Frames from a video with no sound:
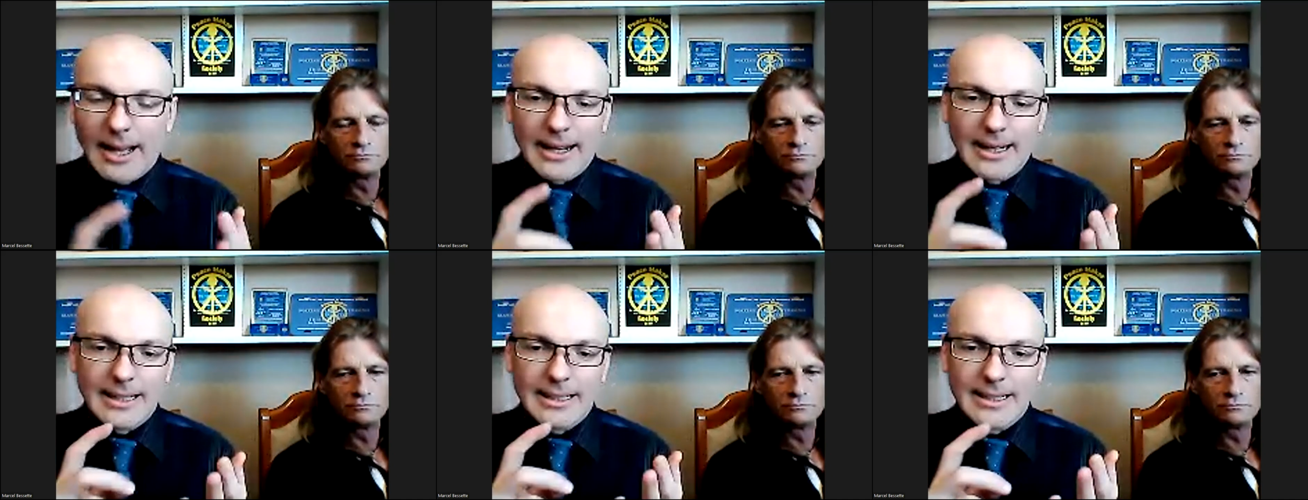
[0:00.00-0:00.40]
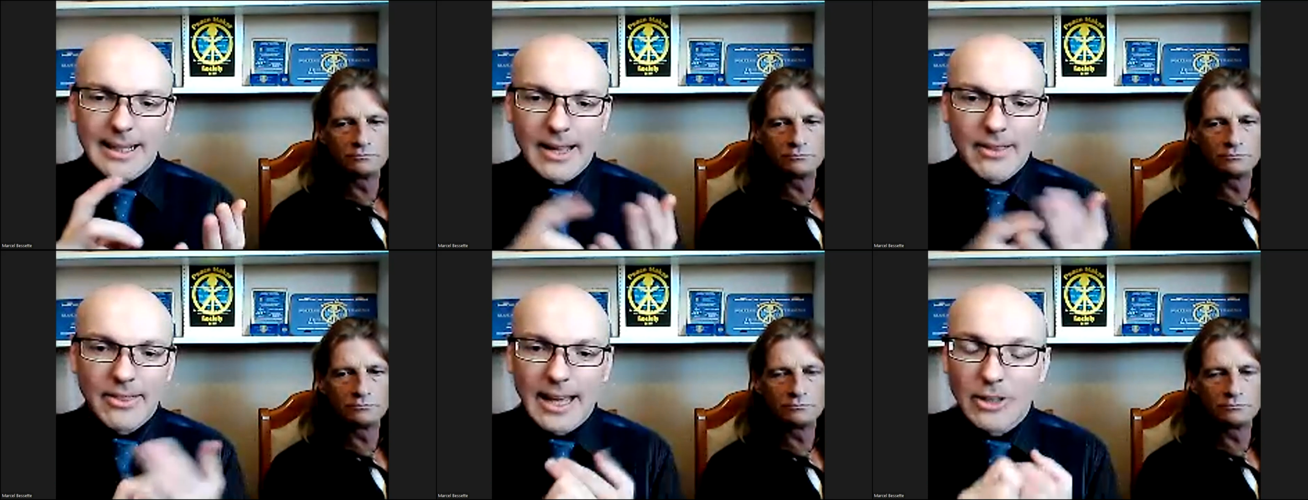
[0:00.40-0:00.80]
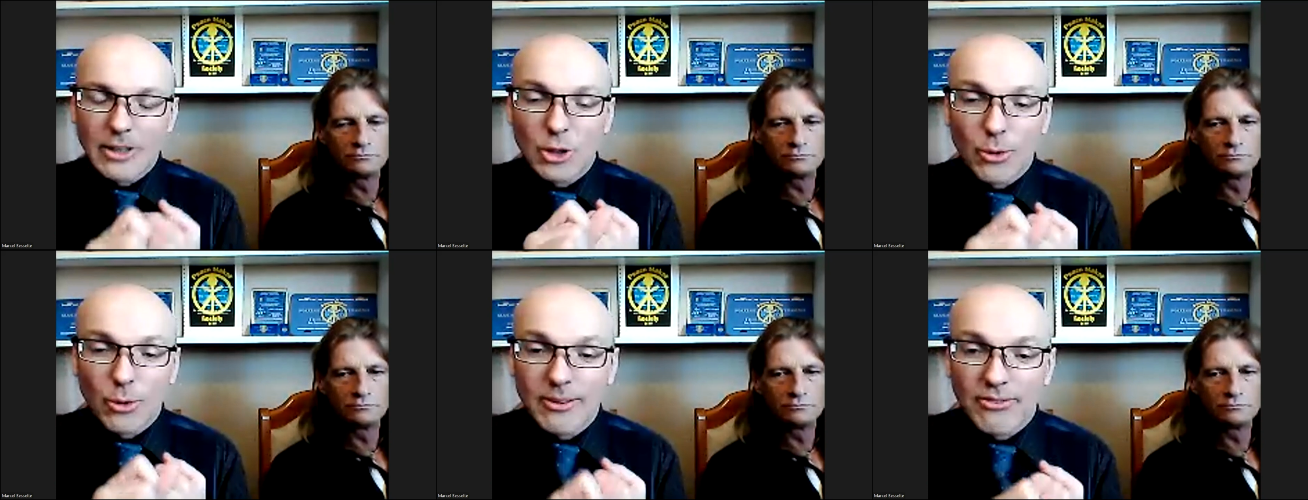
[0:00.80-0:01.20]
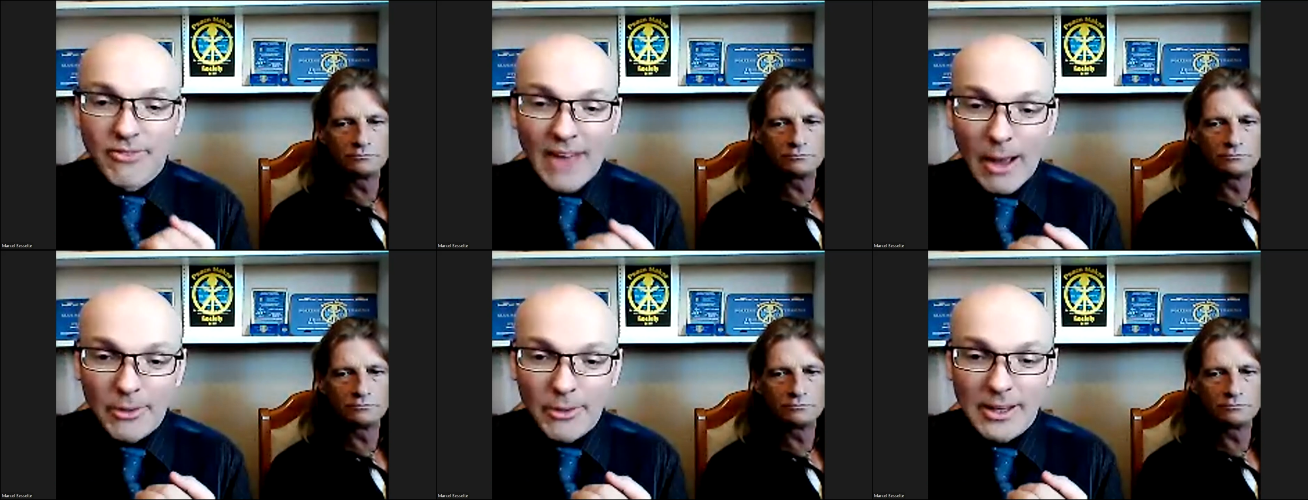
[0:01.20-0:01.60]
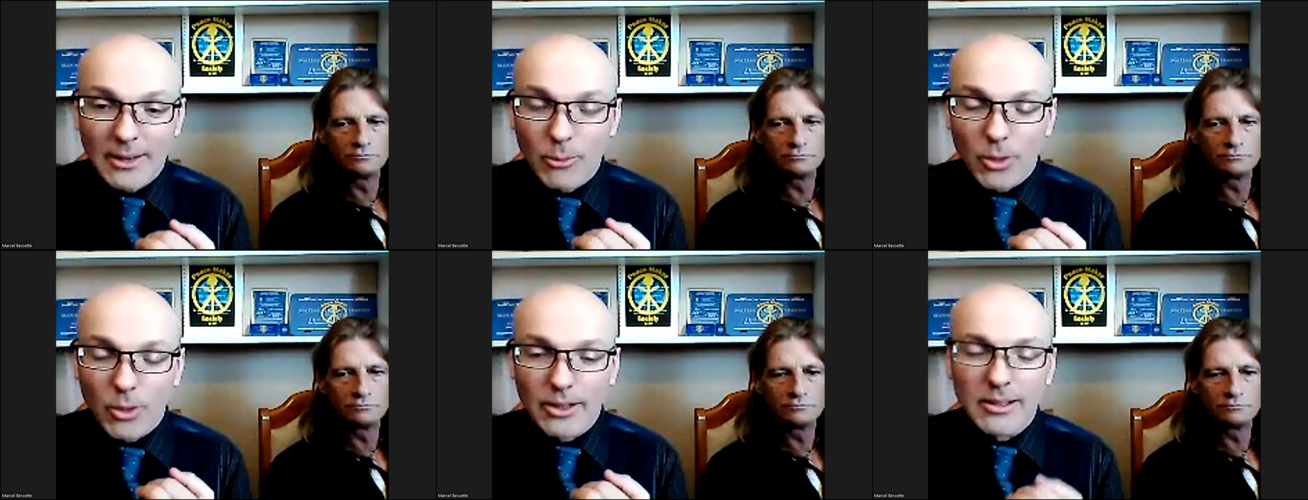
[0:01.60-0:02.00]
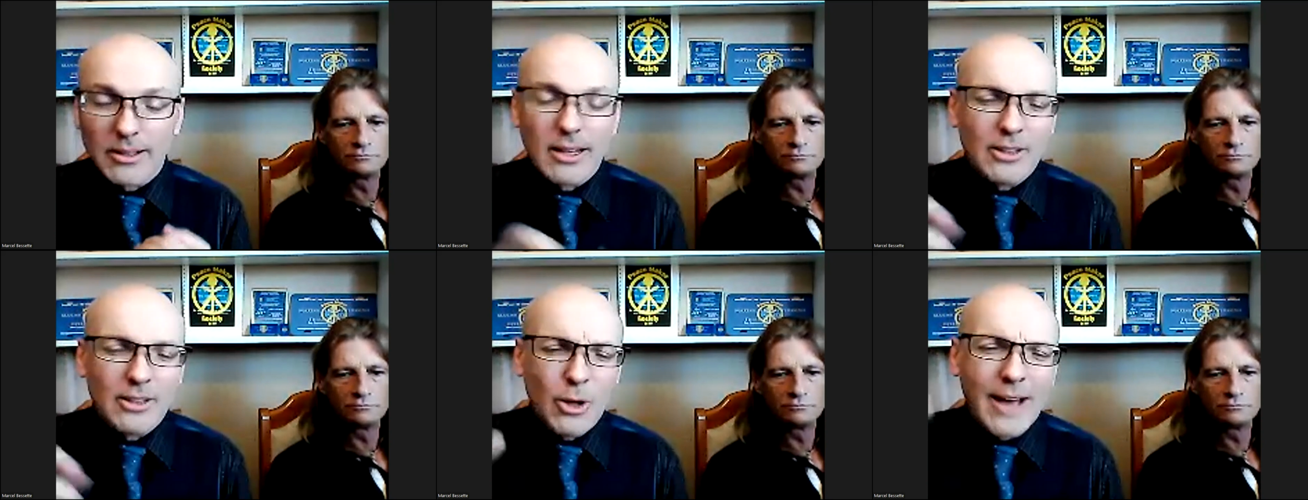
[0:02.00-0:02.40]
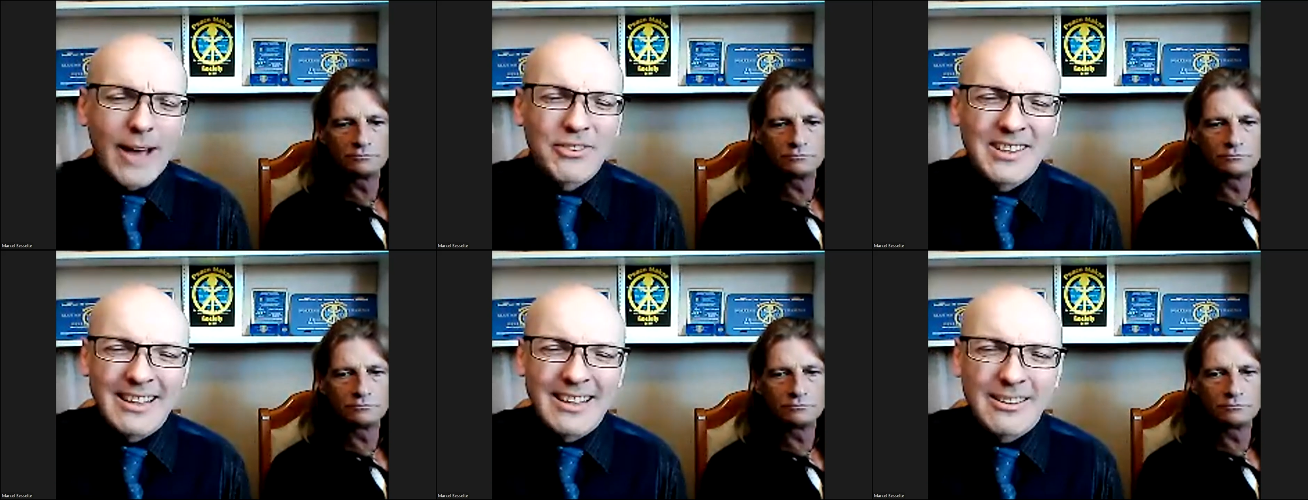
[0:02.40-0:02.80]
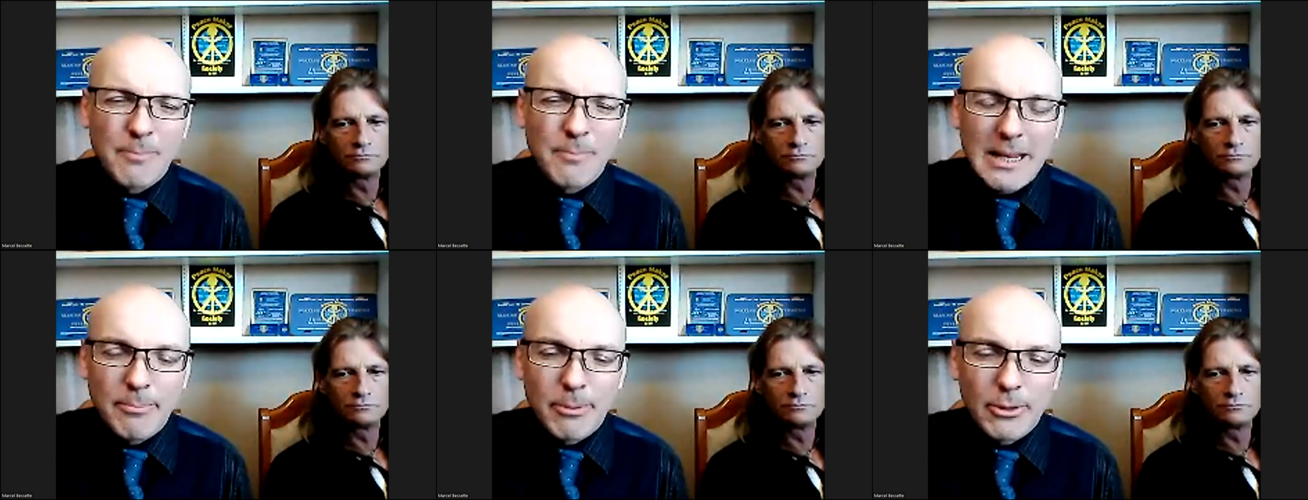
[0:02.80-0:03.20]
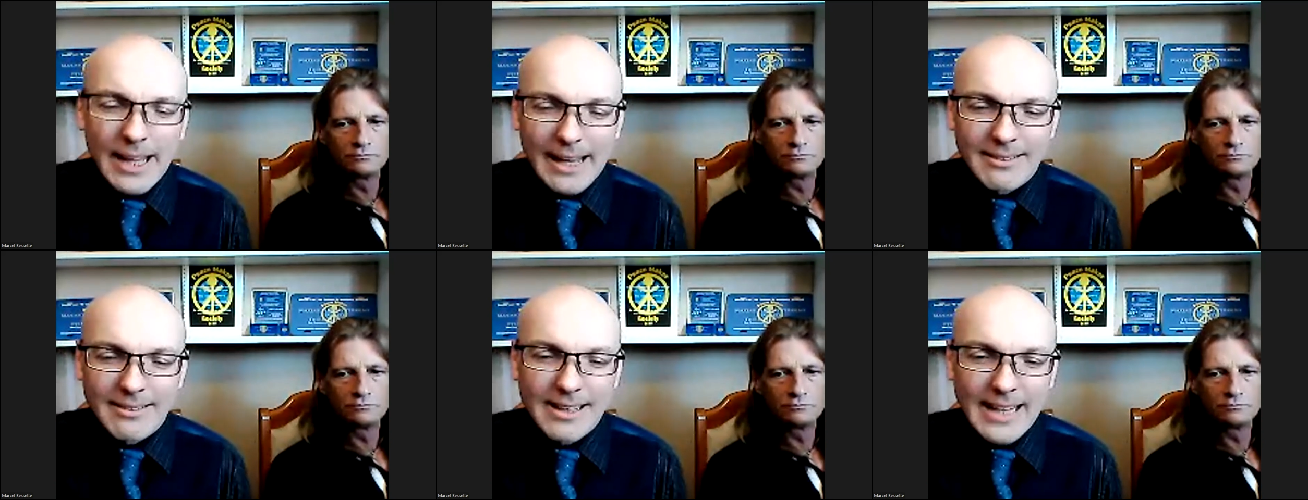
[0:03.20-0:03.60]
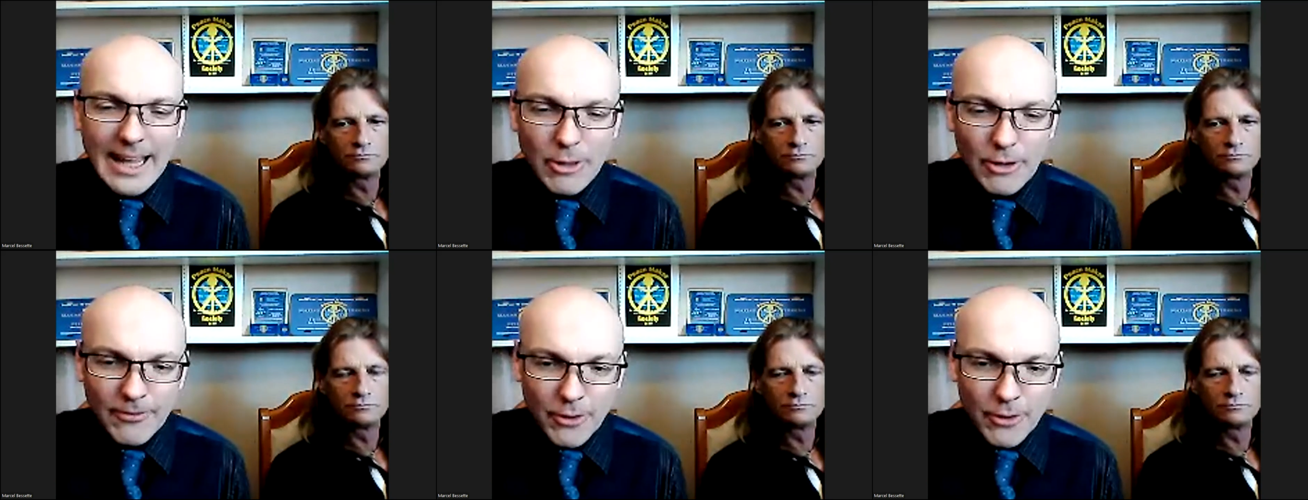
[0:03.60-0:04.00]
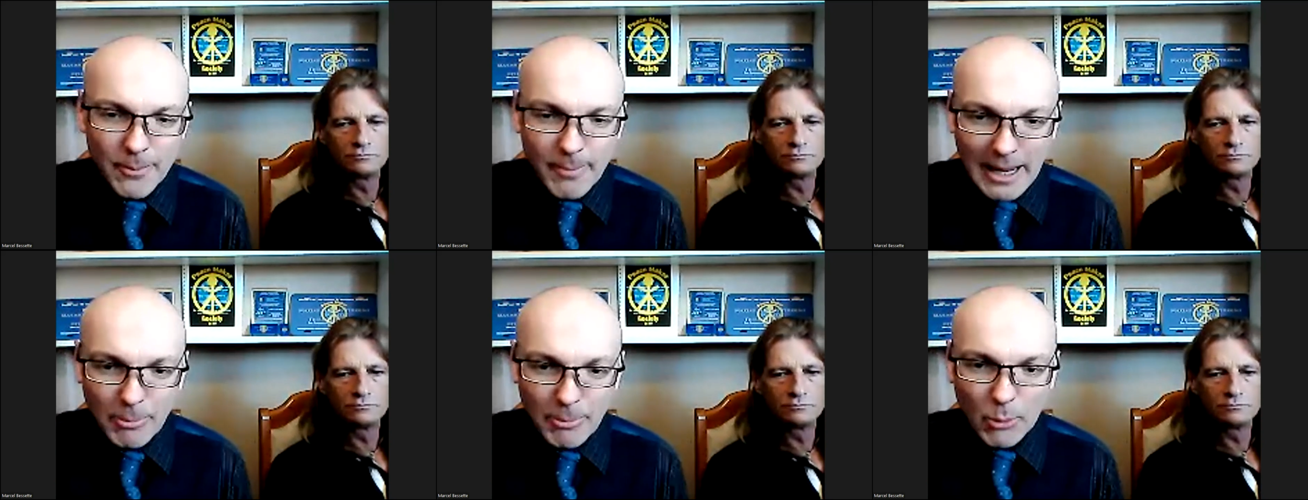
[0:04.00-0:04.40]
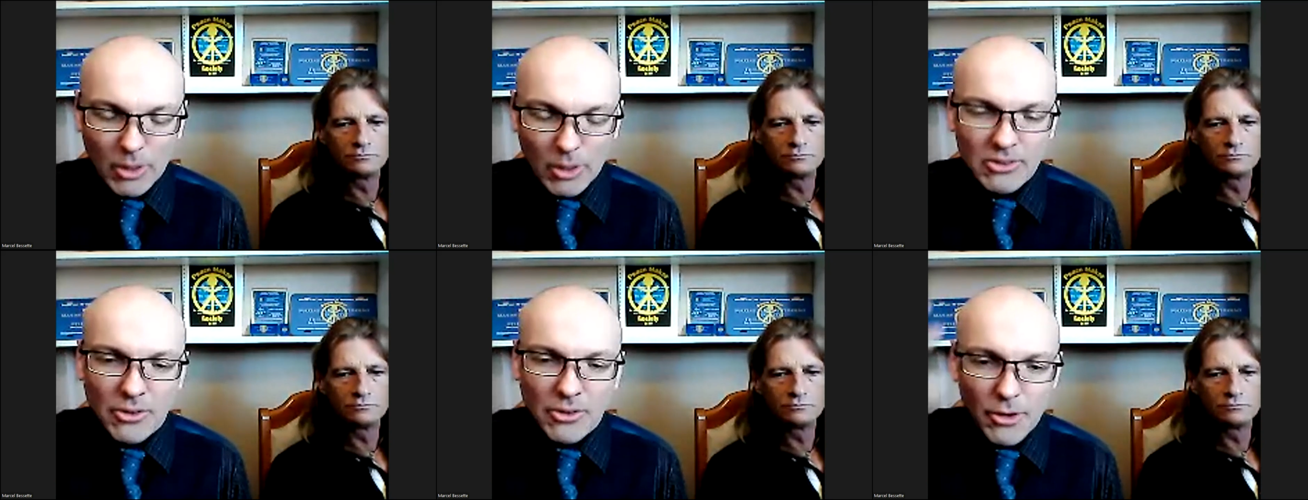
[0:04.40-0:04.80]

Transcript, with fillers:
Speaker 1: uh, and then you do a founding where you have six people get together for the paperwork.